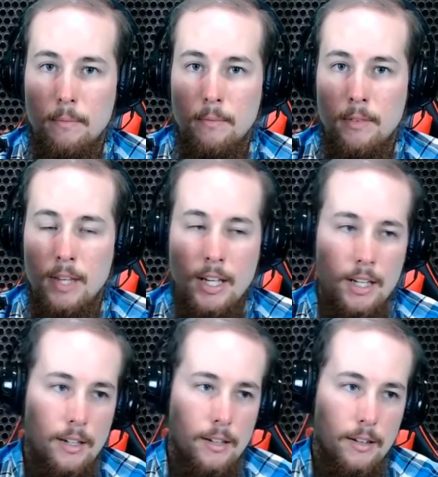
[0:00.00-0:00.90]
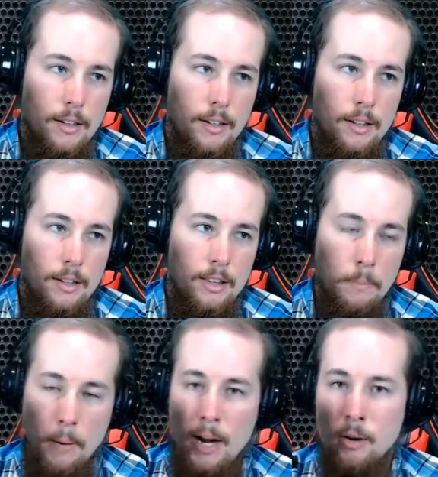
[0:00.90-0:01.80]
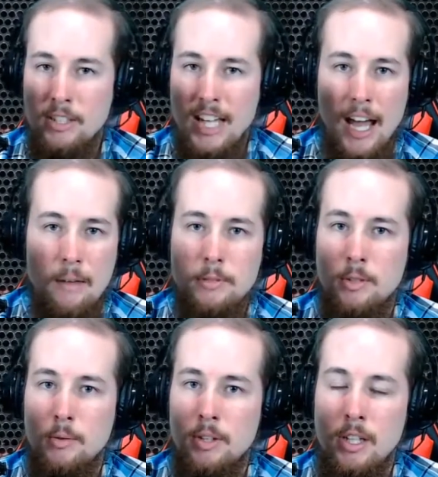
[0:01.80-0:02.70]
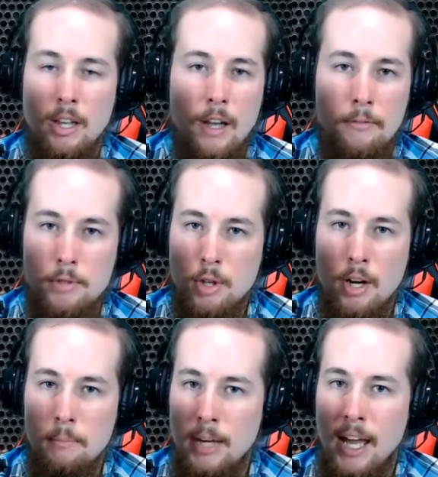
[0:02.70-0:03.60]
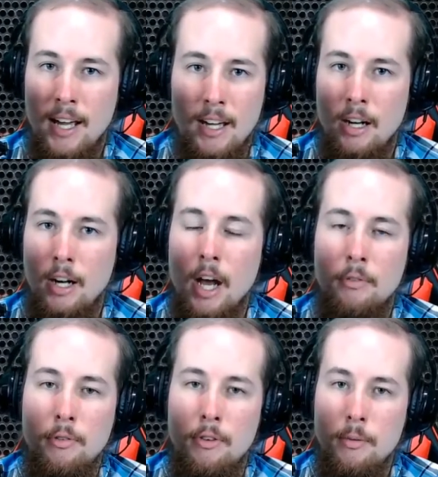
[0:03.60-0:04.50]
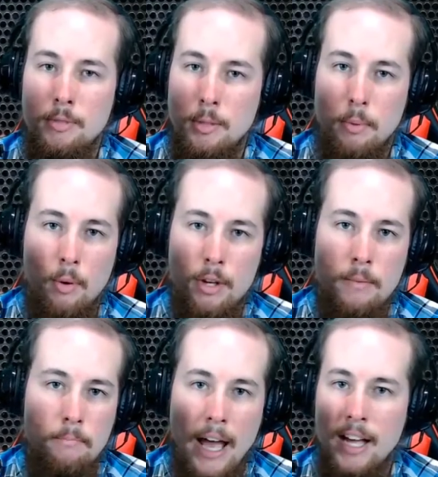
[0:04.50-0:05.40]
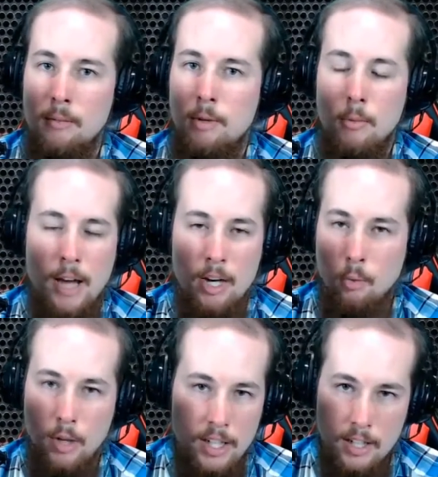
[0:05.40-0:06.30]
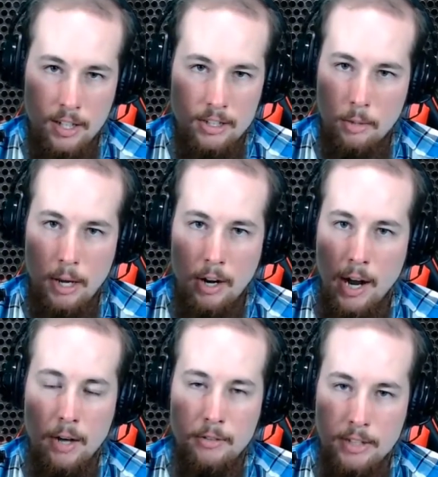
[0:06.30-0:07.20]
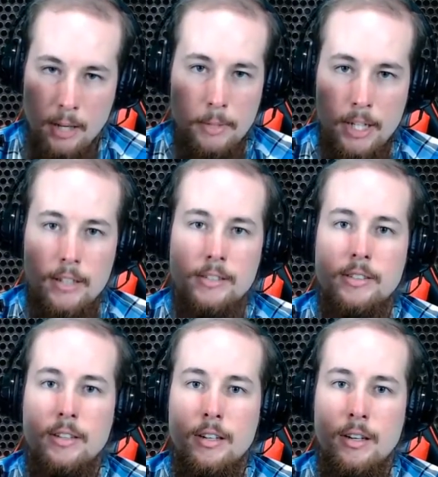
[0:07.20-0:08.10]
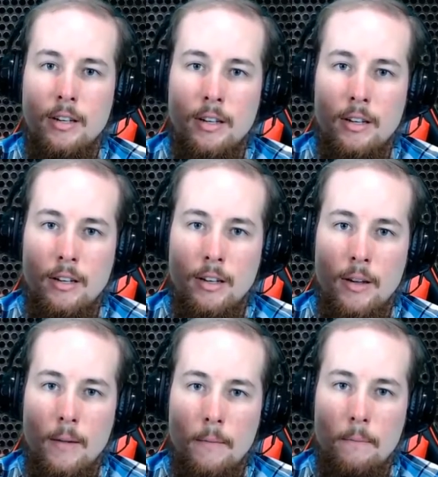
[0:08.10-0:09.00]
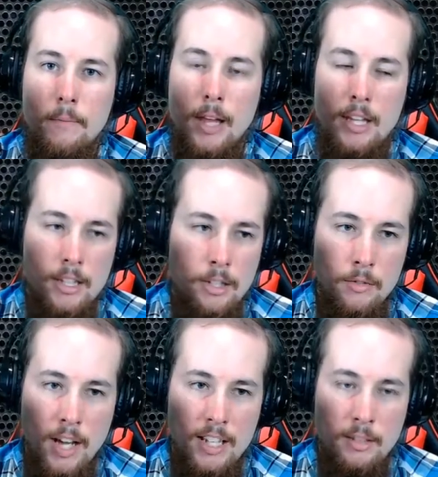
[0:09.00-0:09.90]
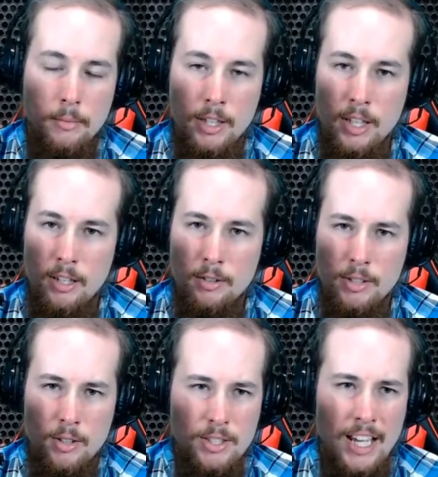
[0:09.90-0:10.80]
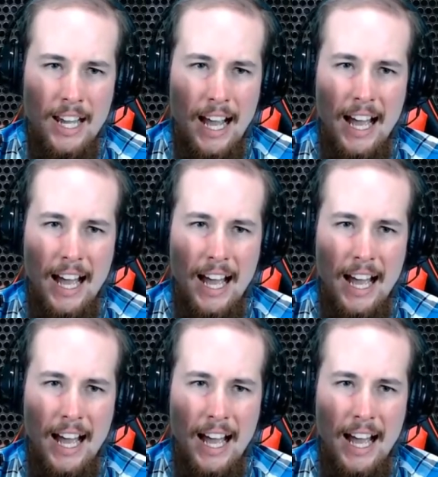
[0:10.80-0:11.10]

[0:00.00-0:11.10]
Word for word: that the parents absolutely love Trump, can't get enough of him, support him, back him no matter what he does, no matter how dumb it is. And then you've got the millennials that are saying,